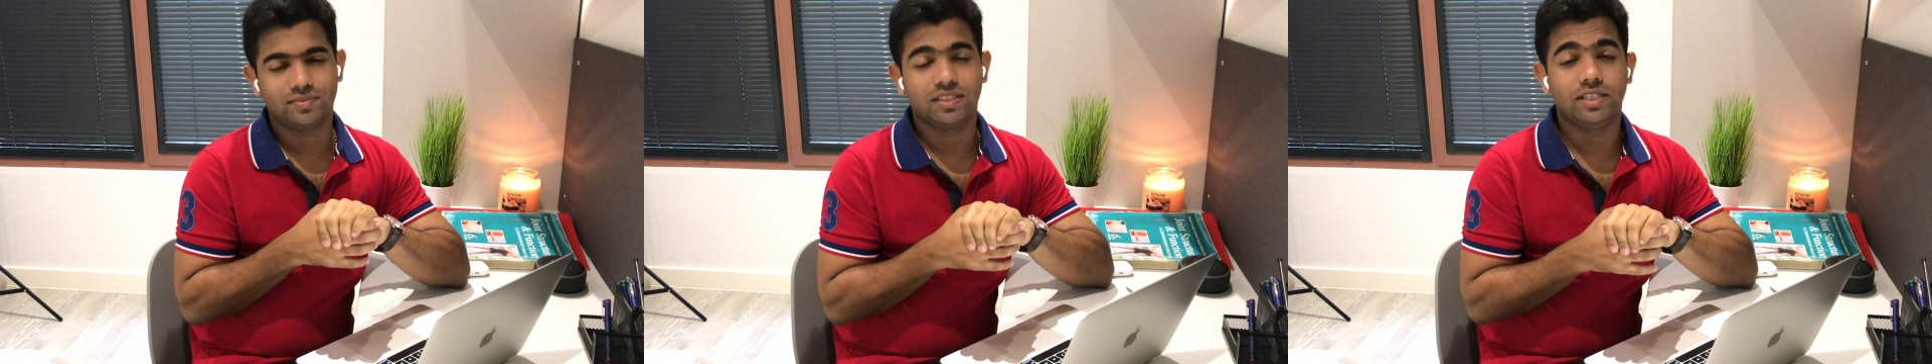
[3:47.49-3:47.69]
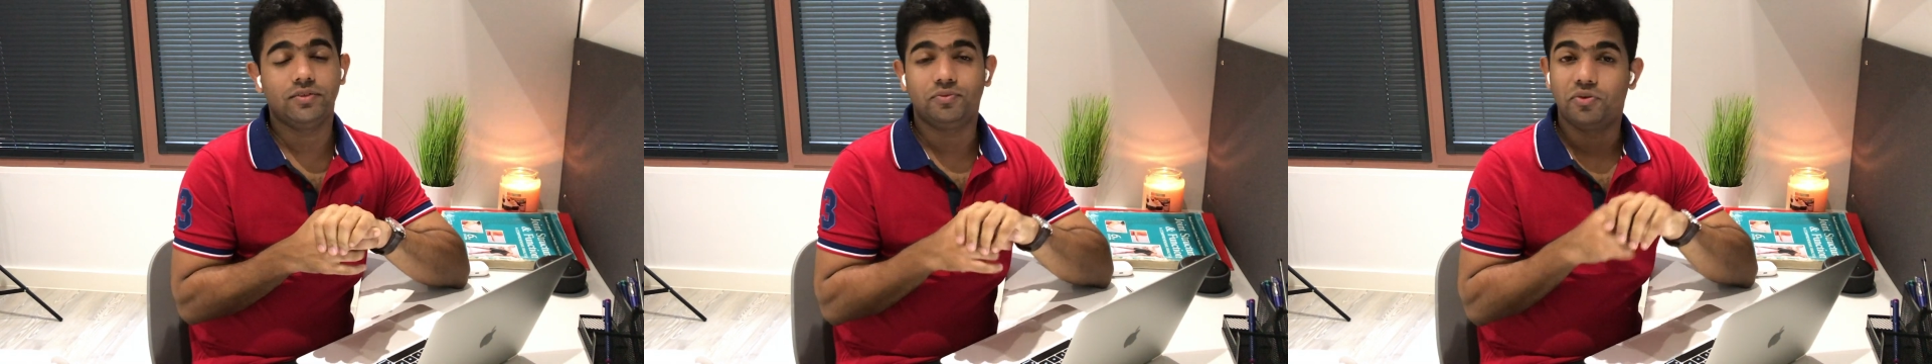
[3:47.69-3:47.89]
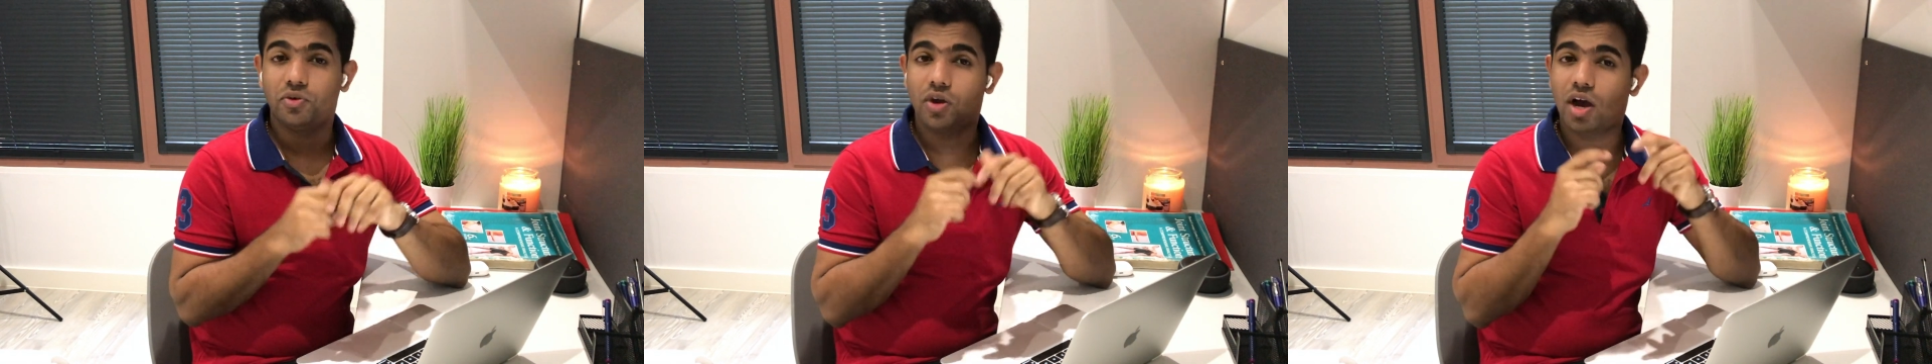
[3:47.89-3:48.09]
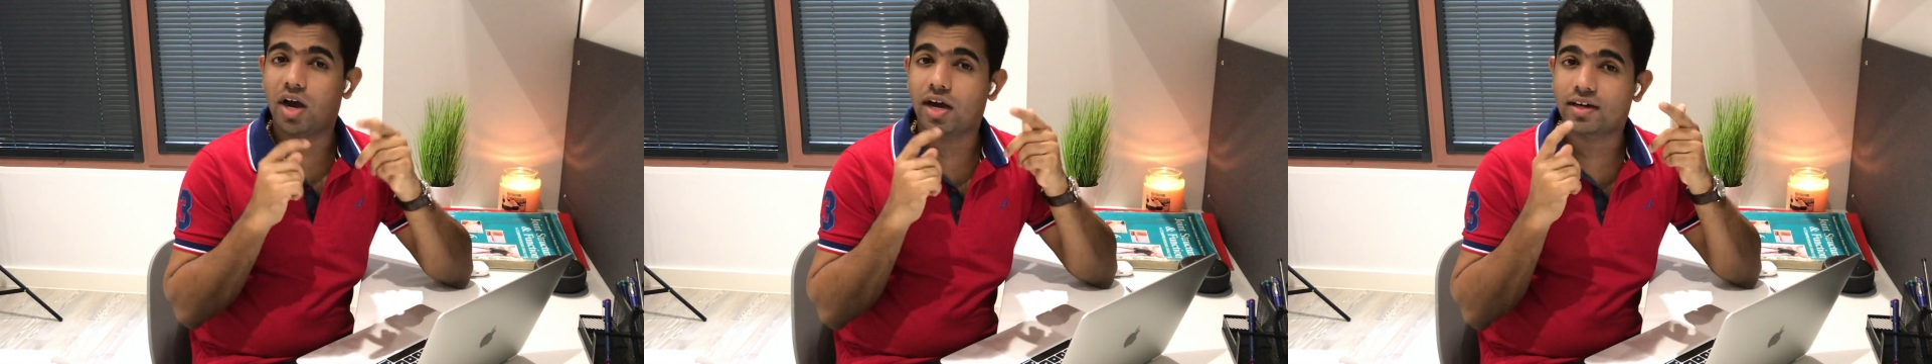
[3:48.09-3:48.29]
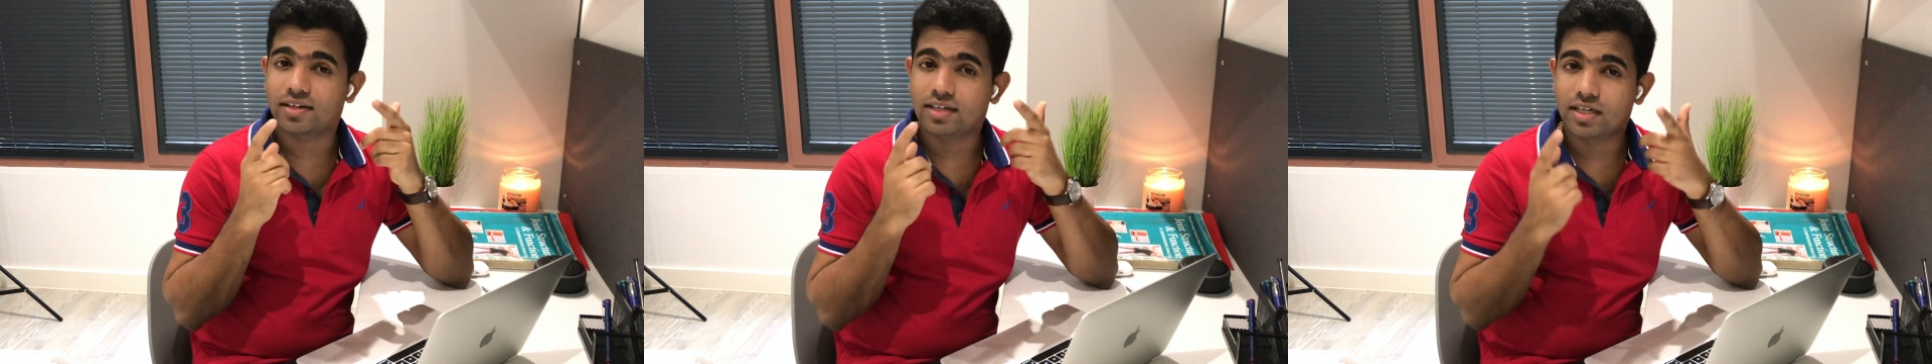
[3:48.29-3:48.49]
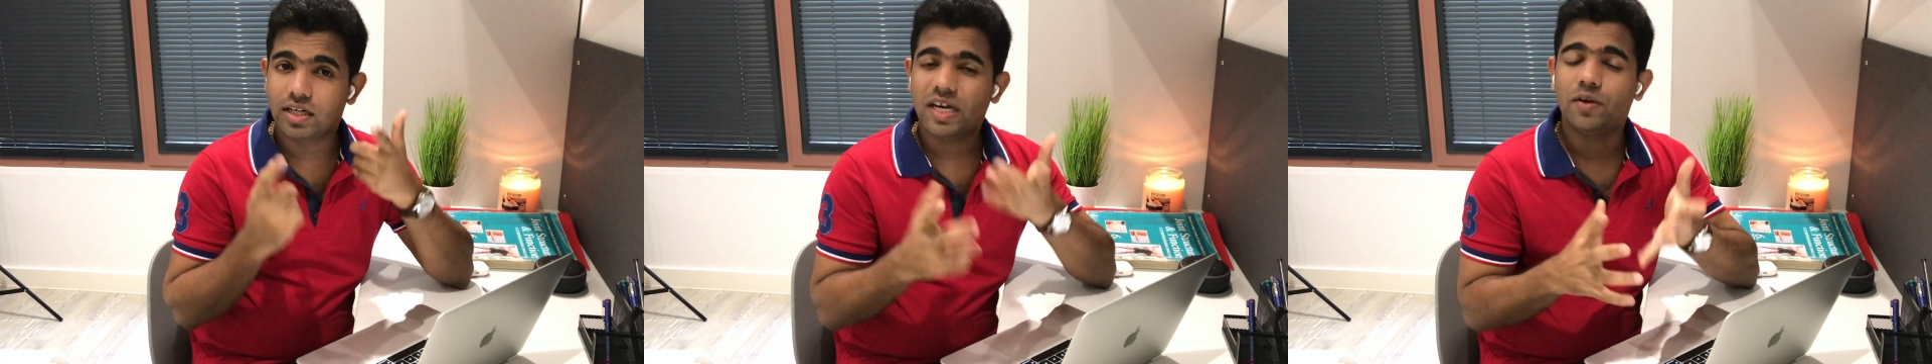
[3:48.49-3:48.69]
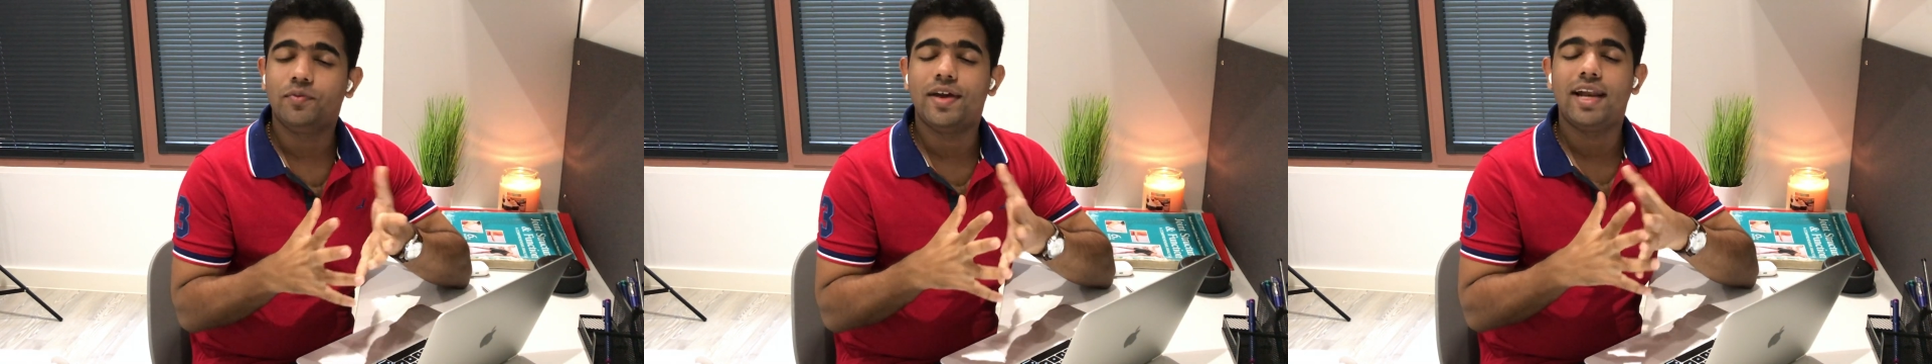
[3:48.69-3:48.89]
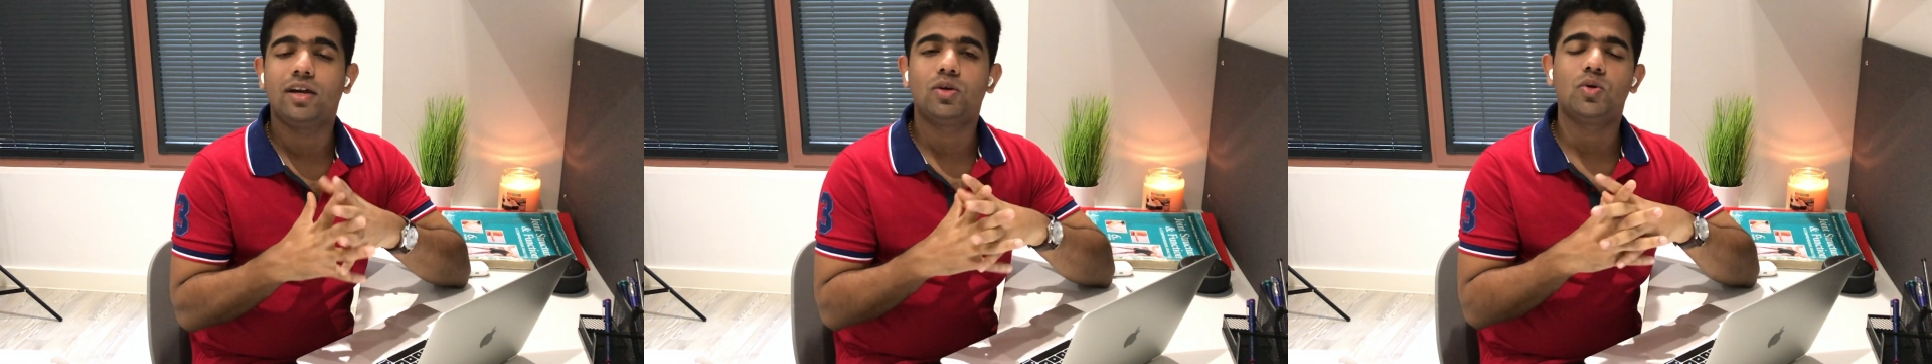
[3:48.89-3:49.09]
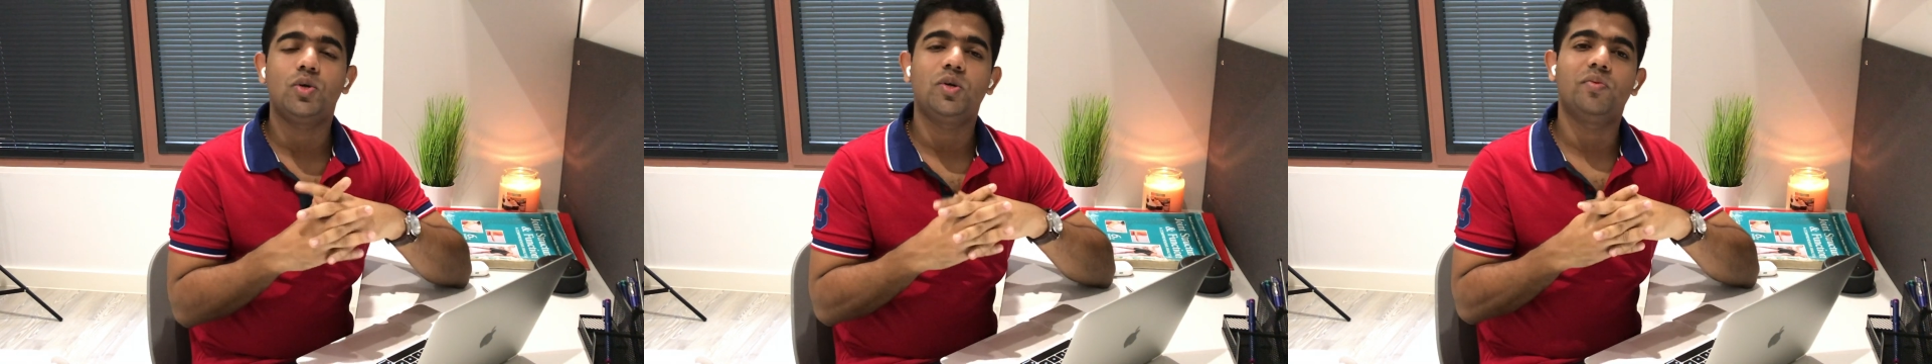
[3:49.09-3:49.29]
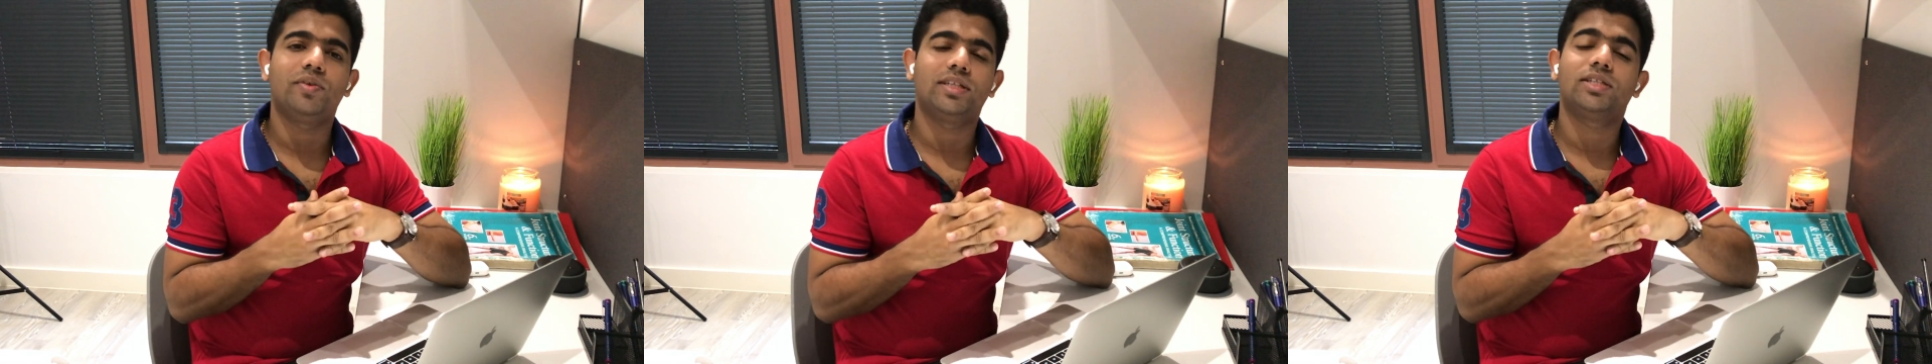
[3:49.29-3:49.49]
If you are well
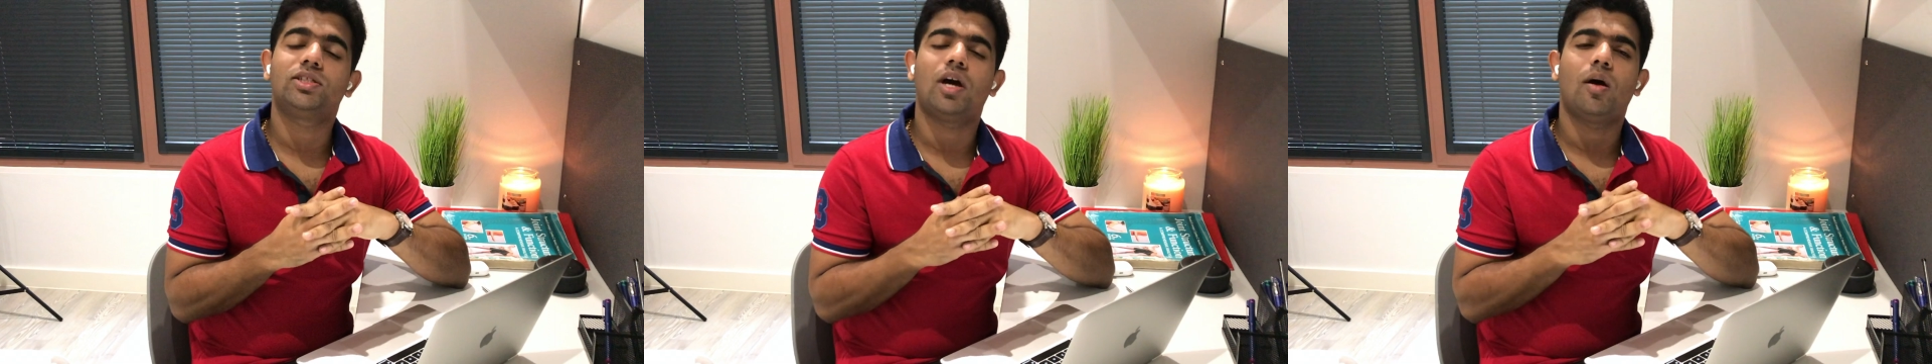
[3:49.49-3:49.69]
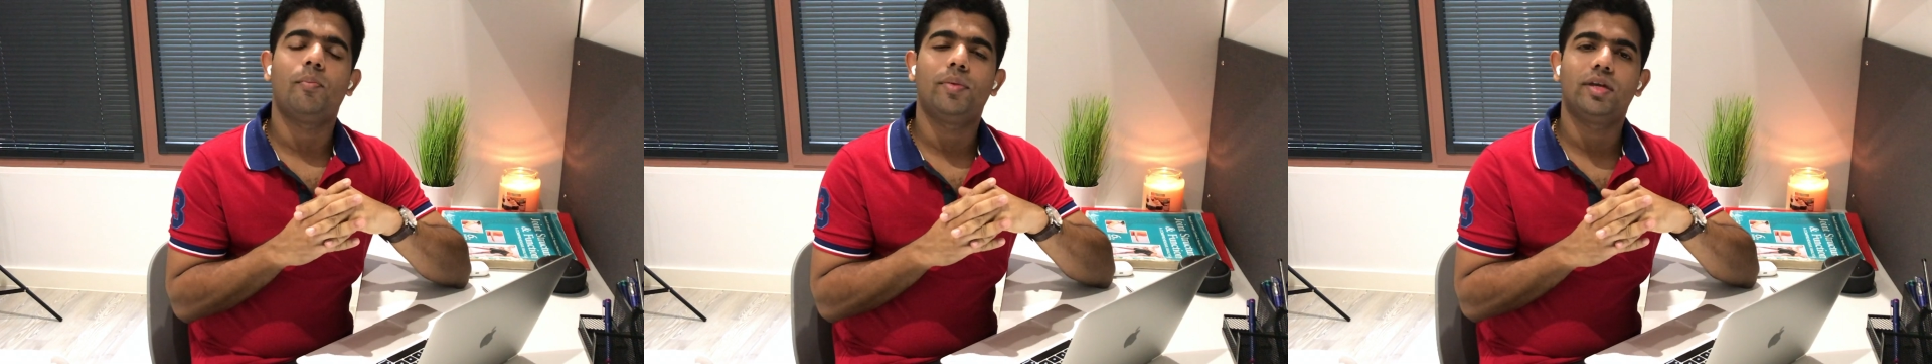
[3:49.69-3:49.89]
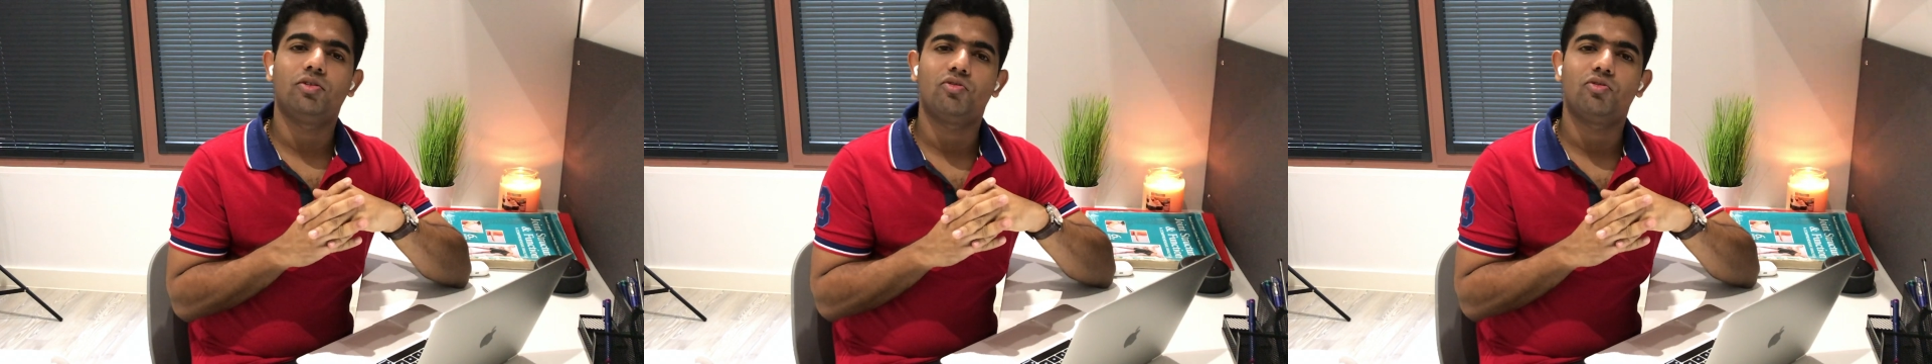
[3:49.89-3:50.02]
good with the topic,